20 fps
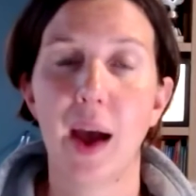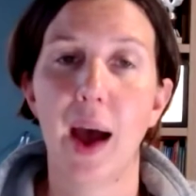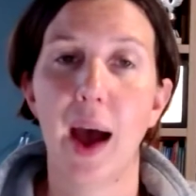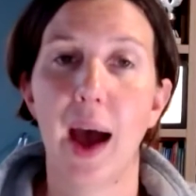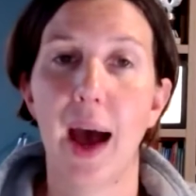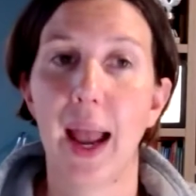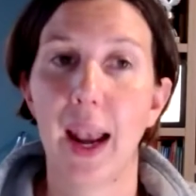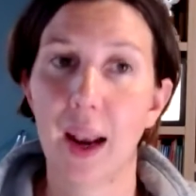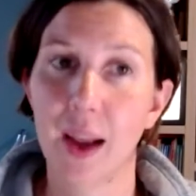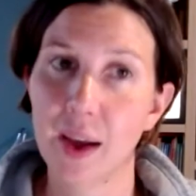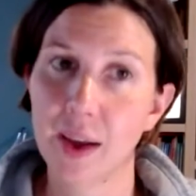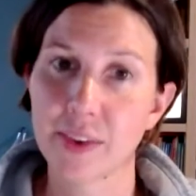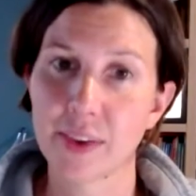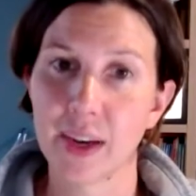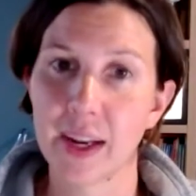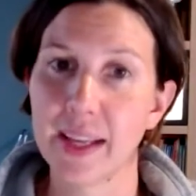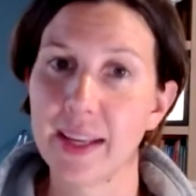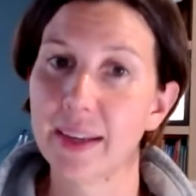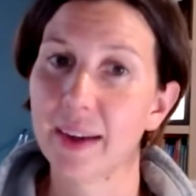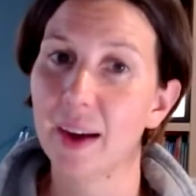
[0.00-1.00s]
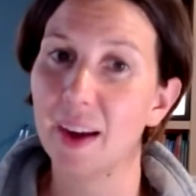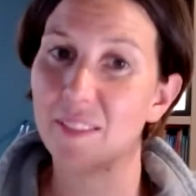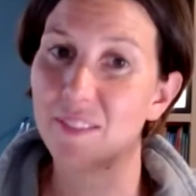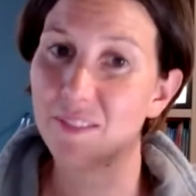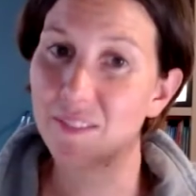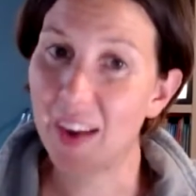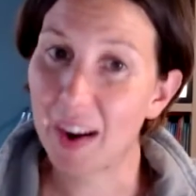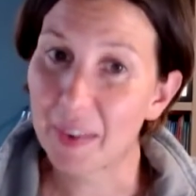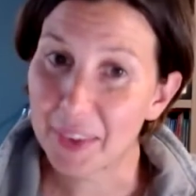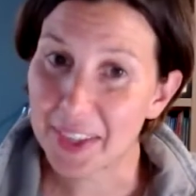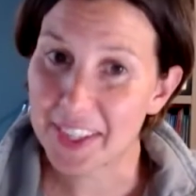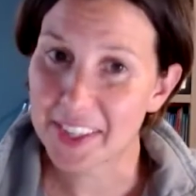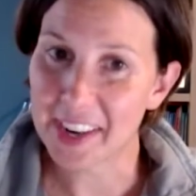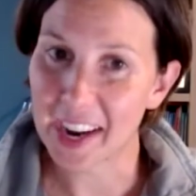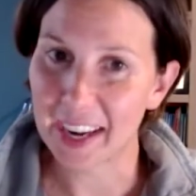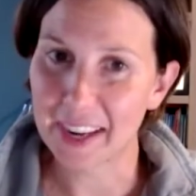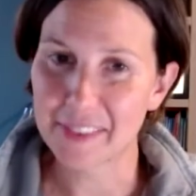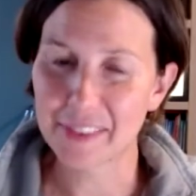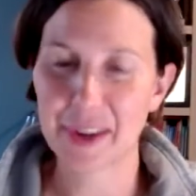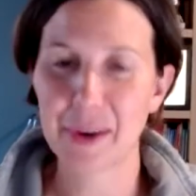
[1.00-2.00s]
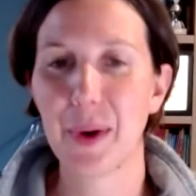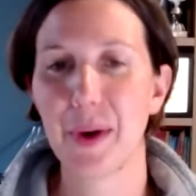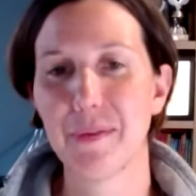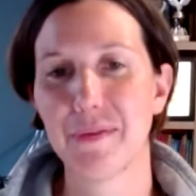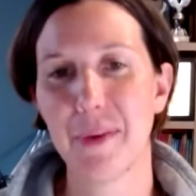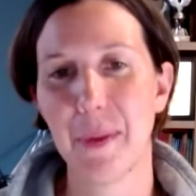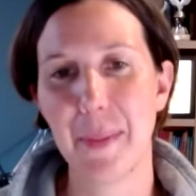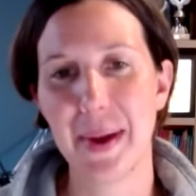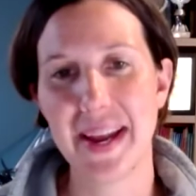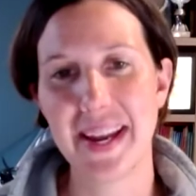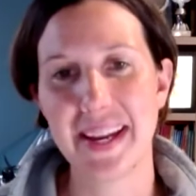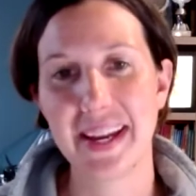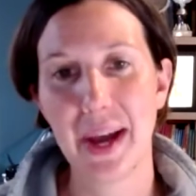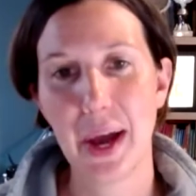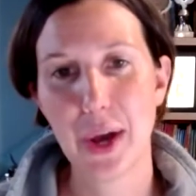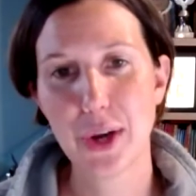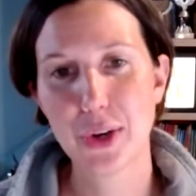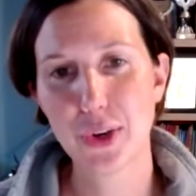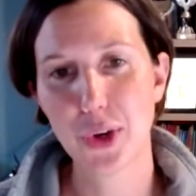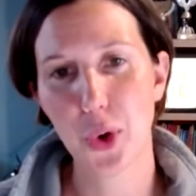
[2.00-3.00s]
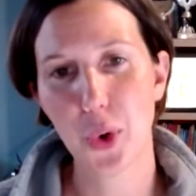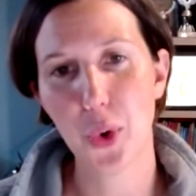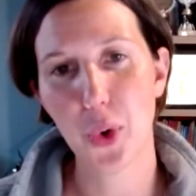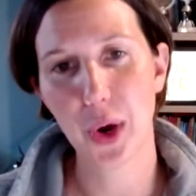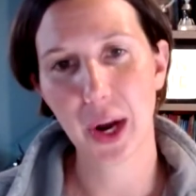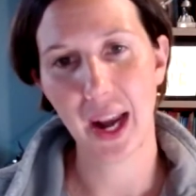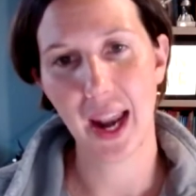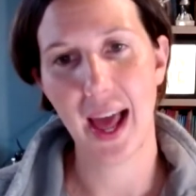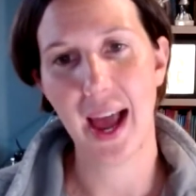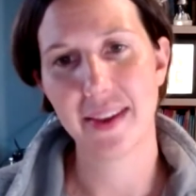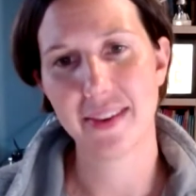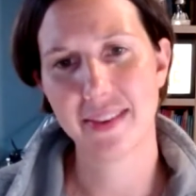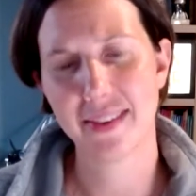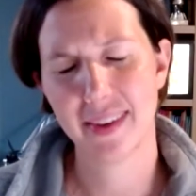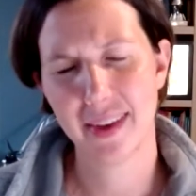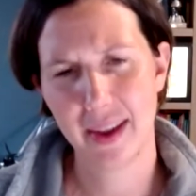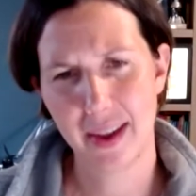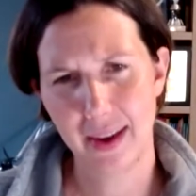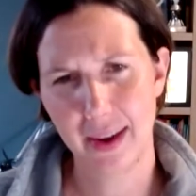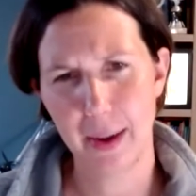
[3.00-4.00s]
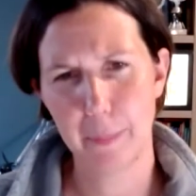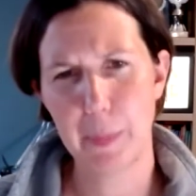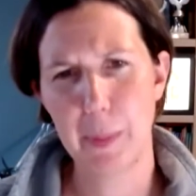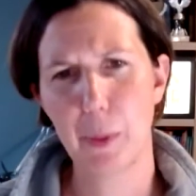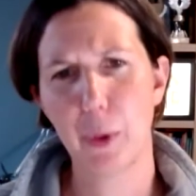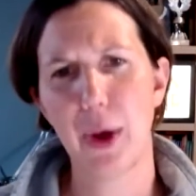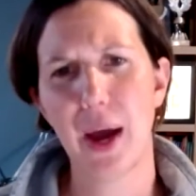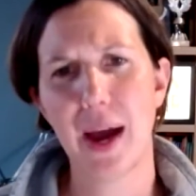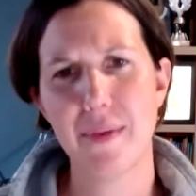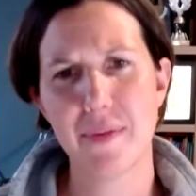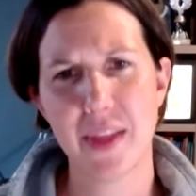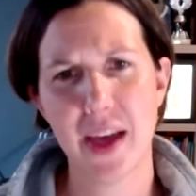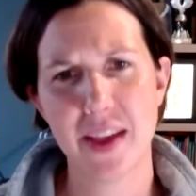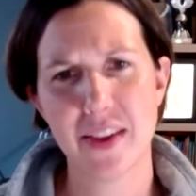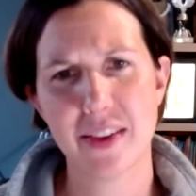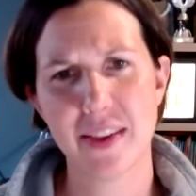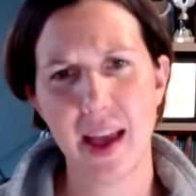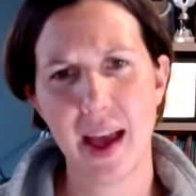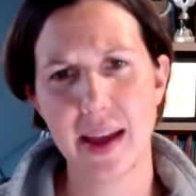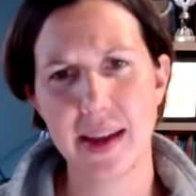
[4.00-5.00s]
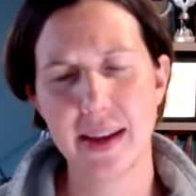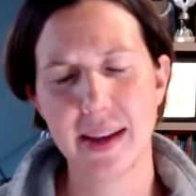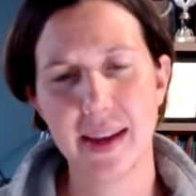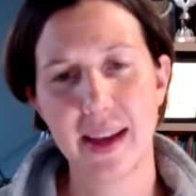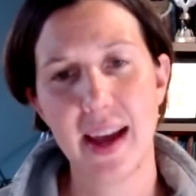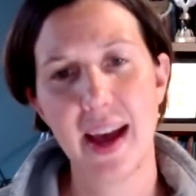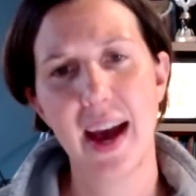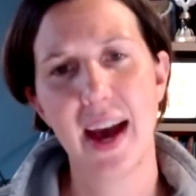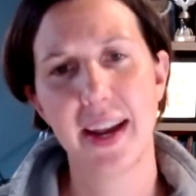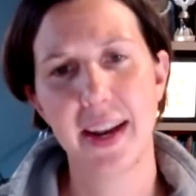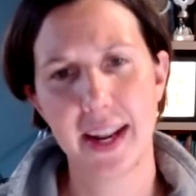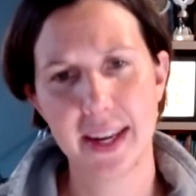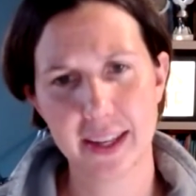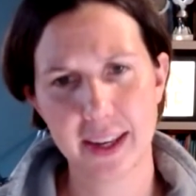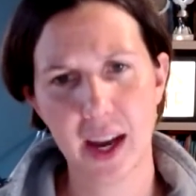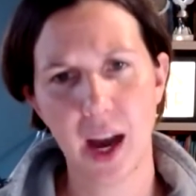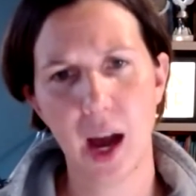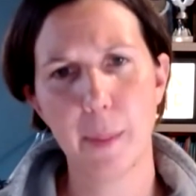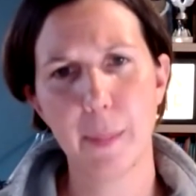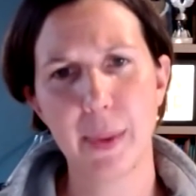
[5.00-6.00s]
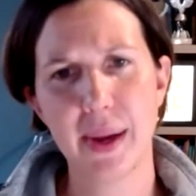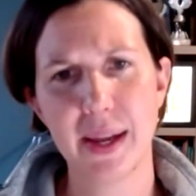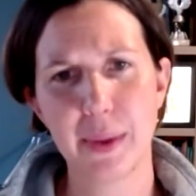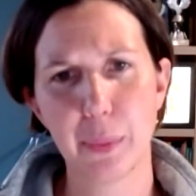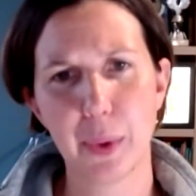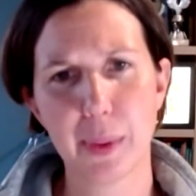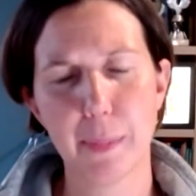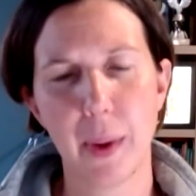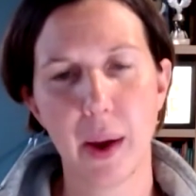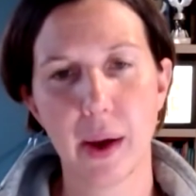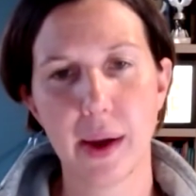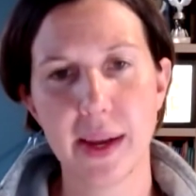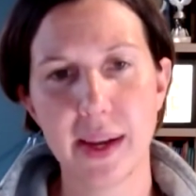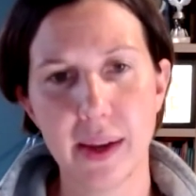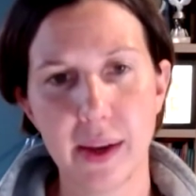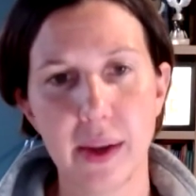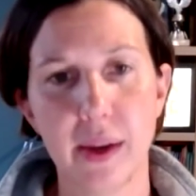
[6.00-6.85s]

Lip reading: And lastly, a very challenging one for me, talk less. Let people have their say and then come in with my